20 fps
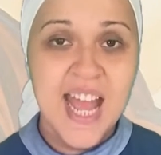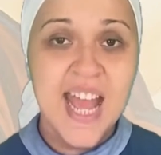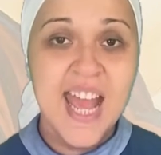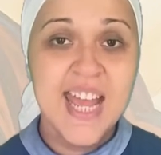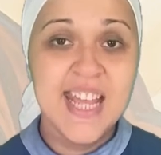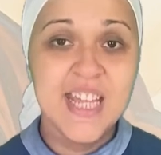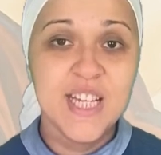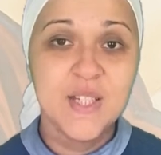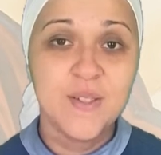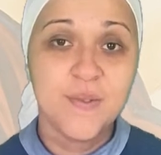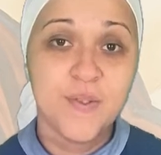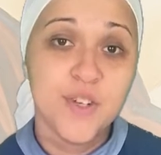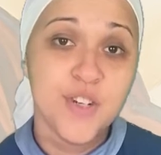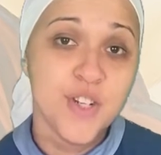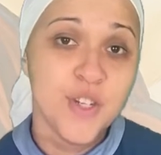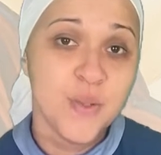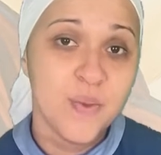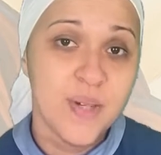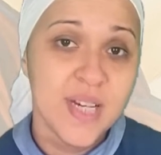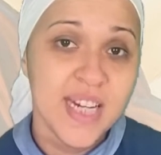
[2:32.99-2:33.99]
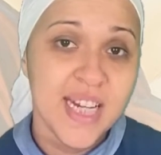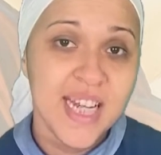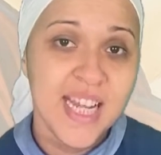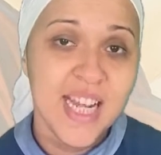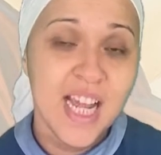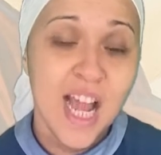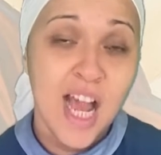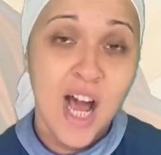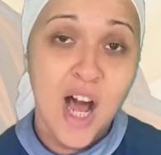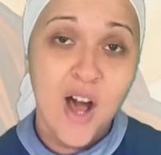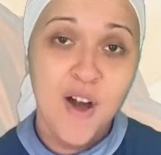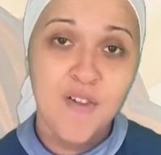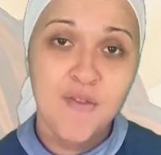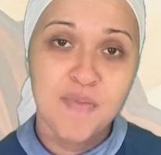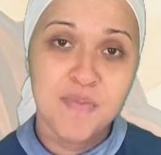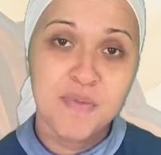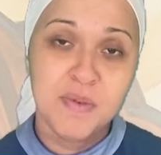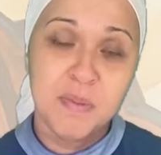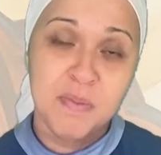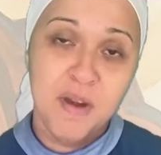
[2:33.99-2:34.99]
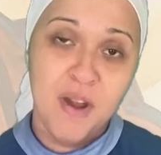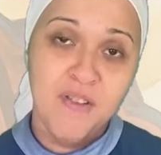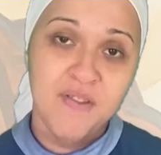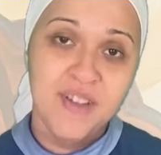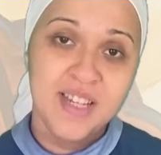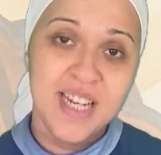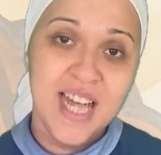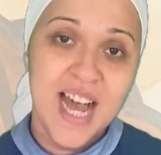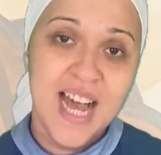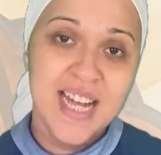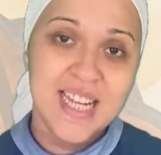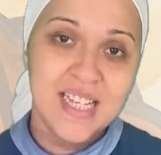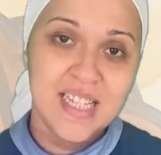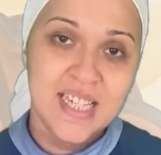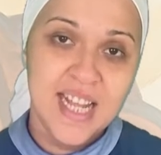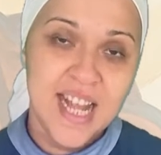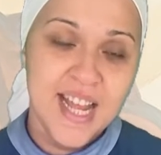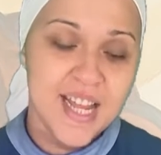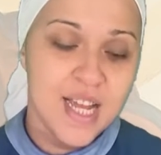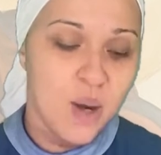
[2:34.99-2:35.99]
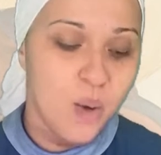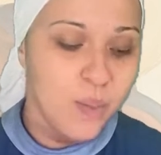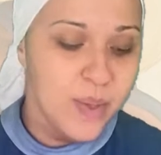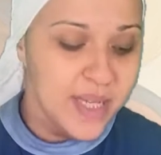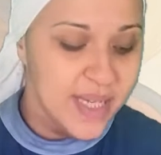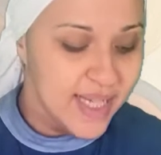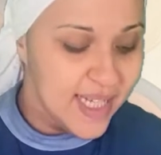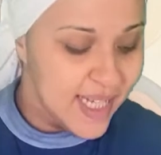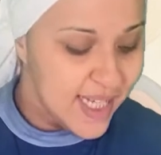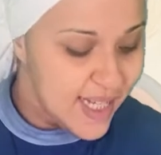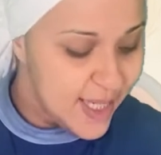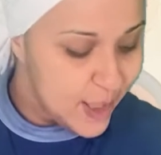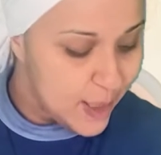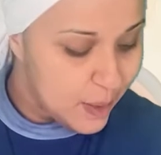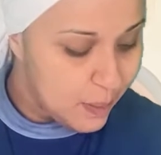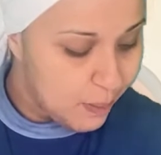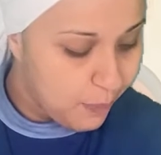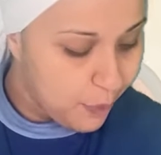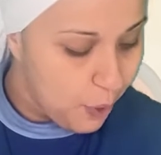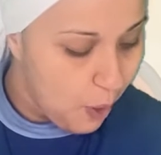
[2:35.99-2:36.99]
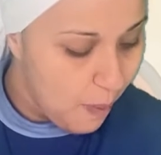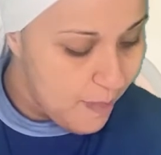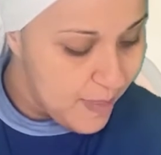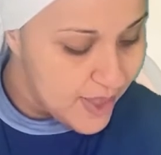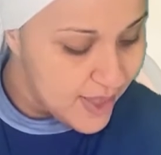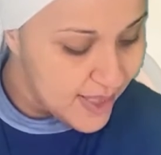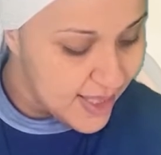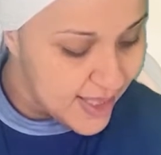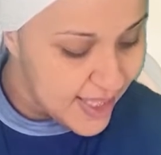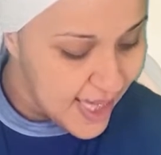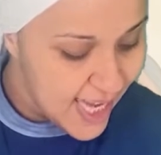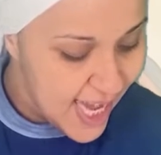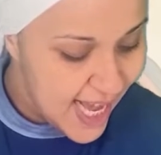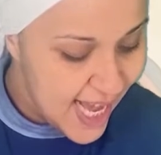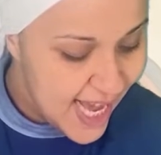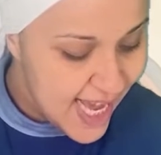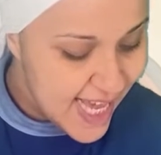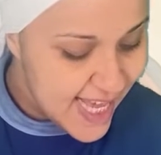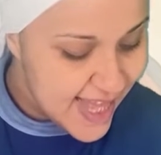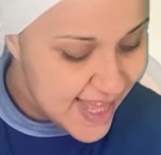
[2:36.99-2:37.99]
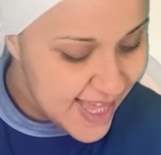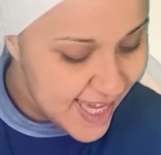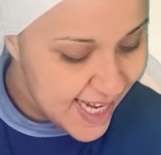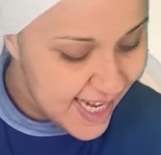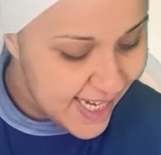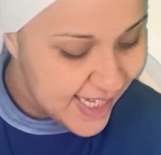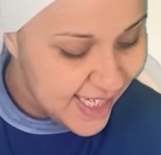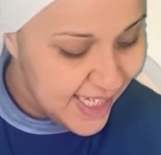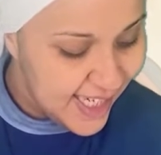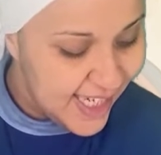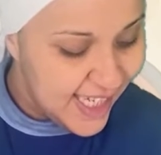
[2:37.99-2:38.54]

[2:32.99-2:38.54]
In this first reading of the prophet Isaiah, we see this promise that